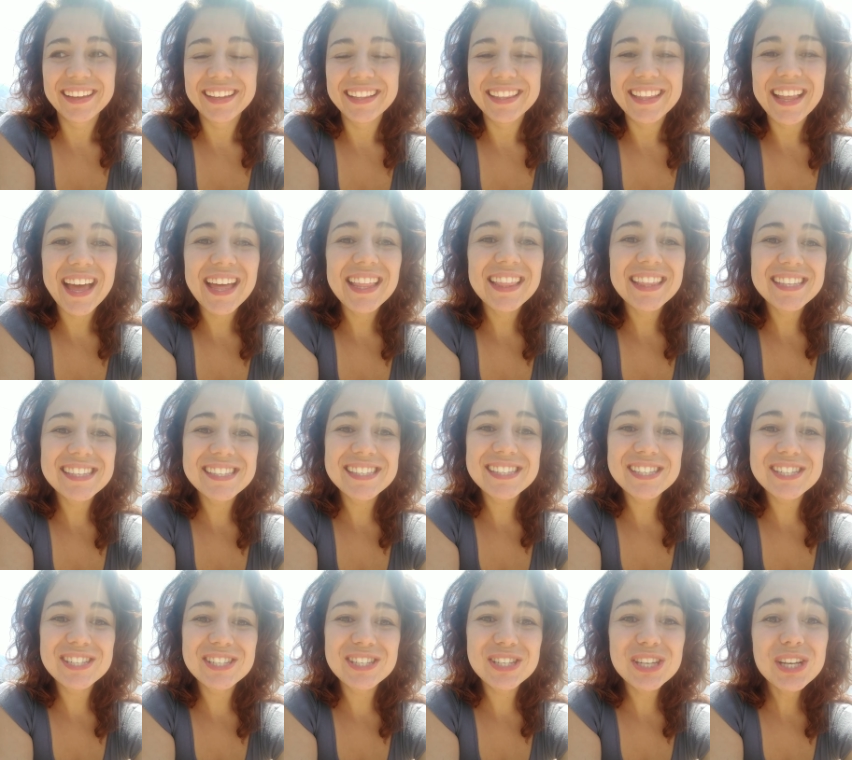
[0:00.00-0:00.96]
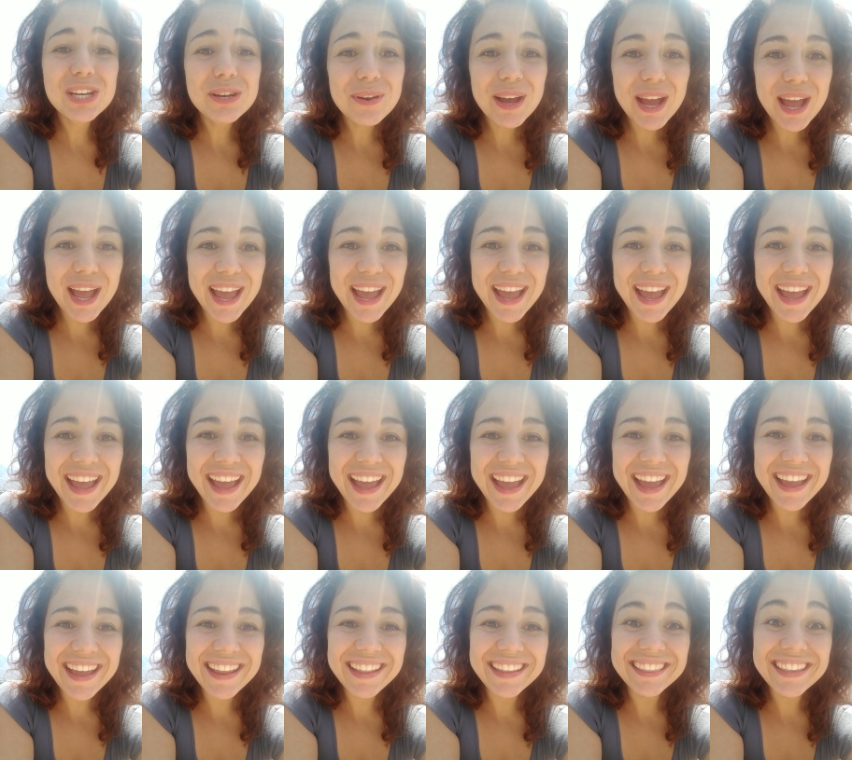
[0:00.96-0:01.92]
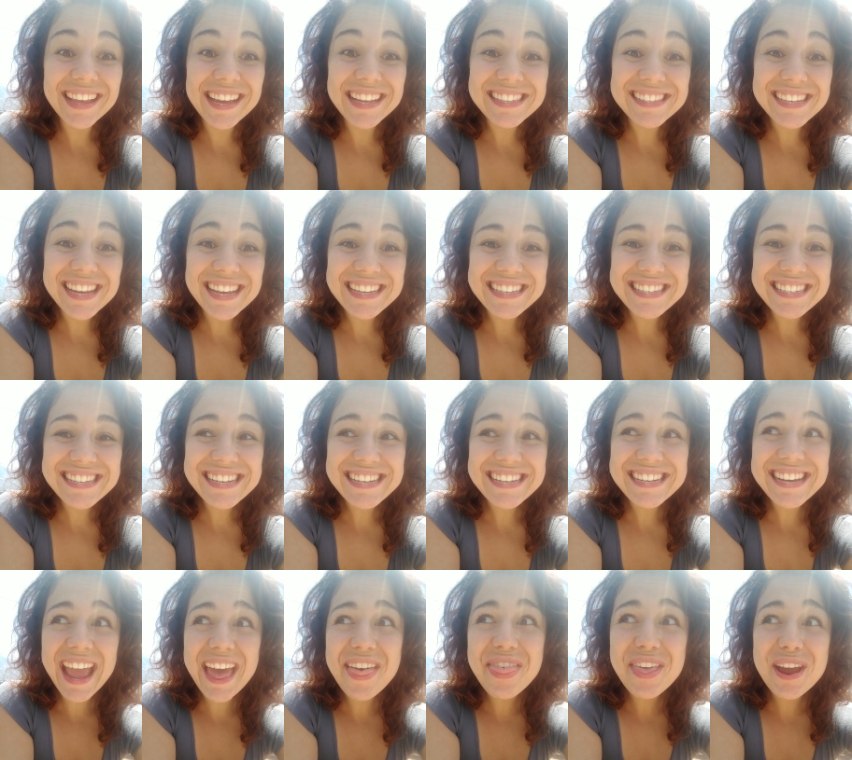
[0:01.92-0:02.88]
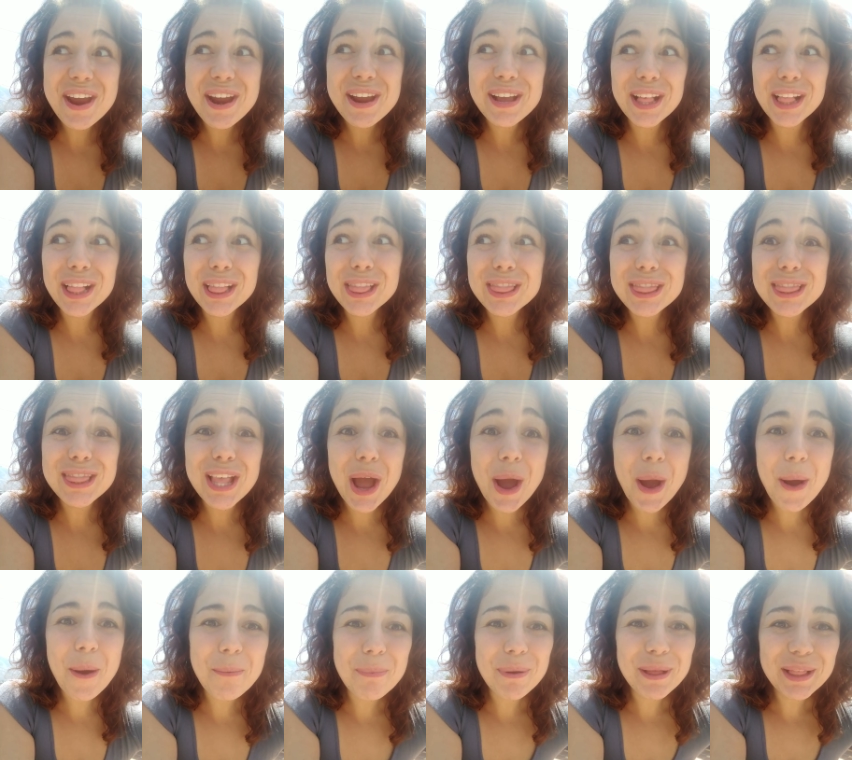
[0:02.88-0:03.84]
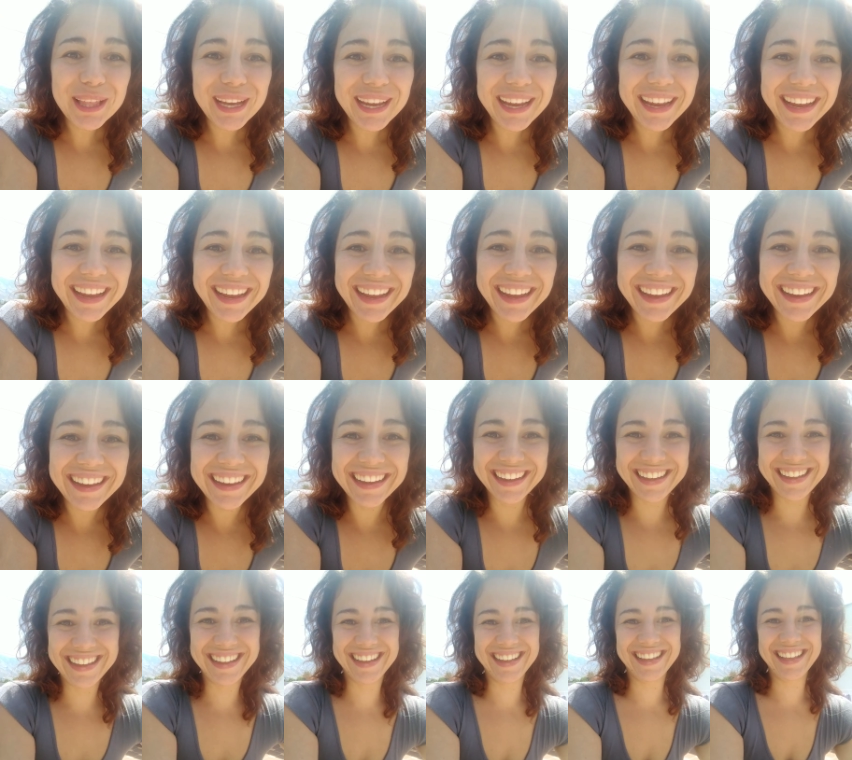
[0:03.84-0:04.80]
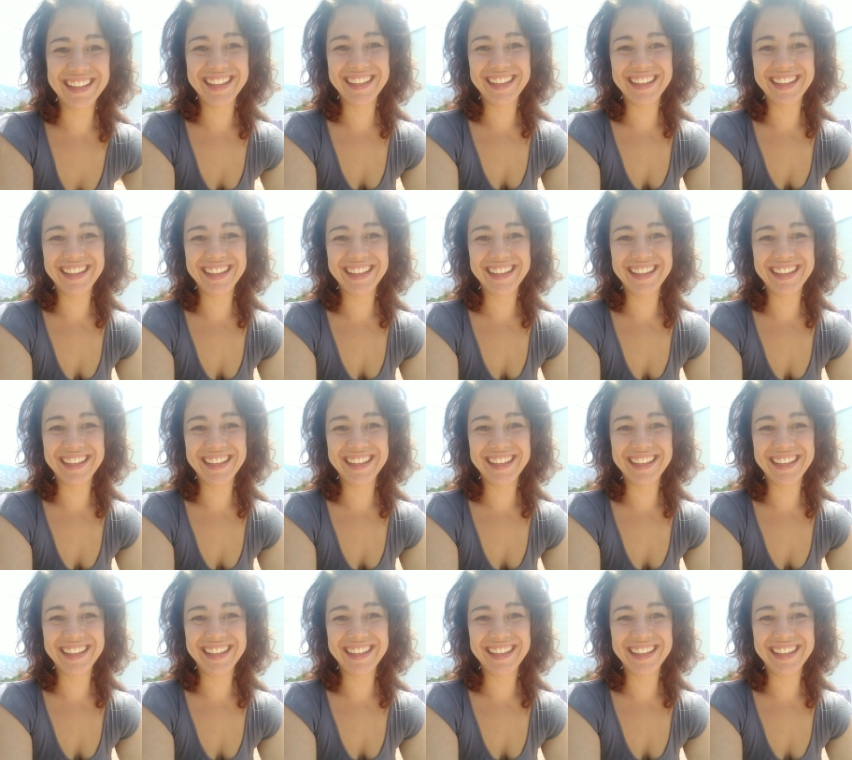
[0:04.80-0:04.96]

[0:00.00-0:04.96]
let's do it. Let's get together globally.